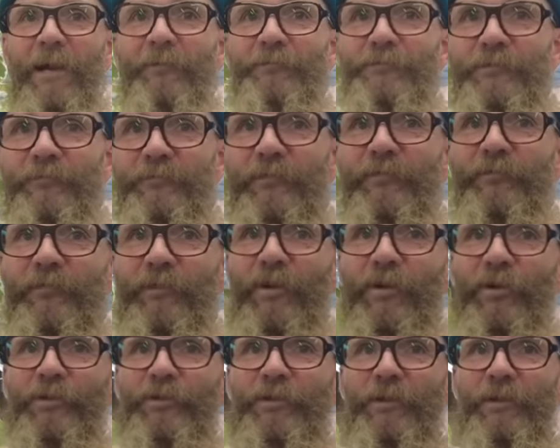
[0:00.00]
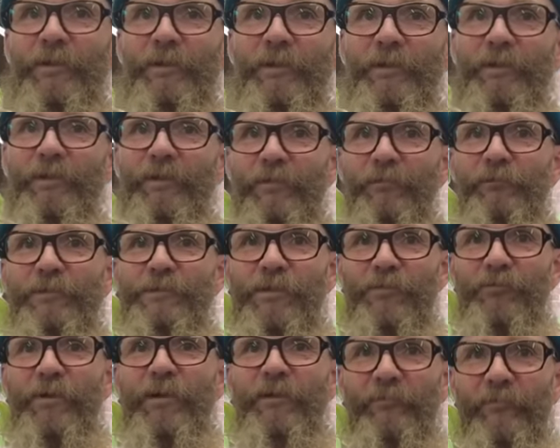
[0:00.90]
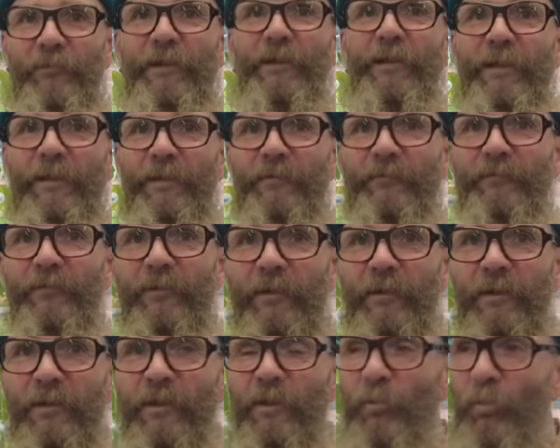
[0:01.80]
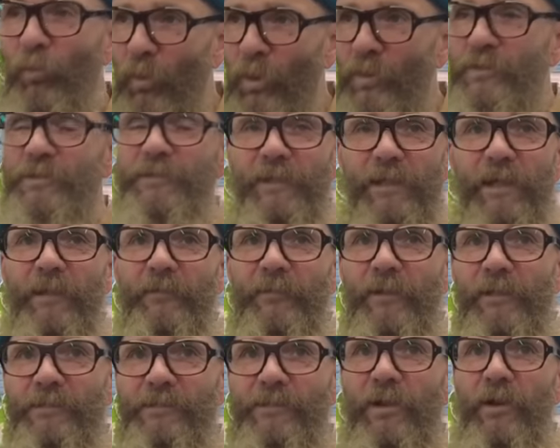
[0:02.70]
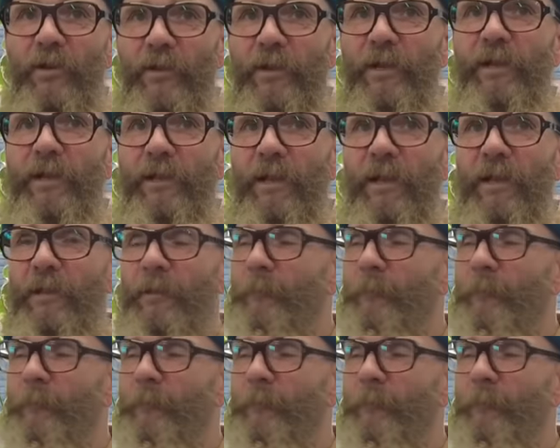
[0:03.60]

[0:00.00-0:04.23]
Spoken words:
Out of the flood. There was a real feeling of want to get things going again.